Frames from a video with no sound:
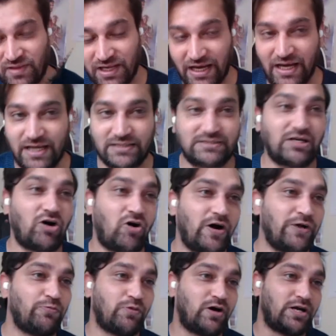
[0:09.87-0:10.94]
And
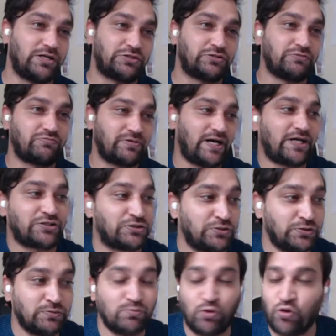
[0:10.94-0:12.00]
I wanted to react
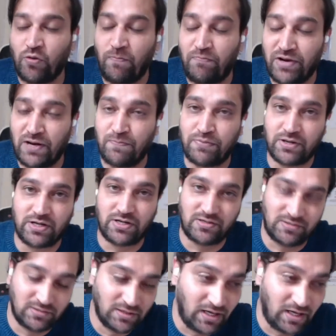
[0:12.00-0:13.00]
to more Bill Burr.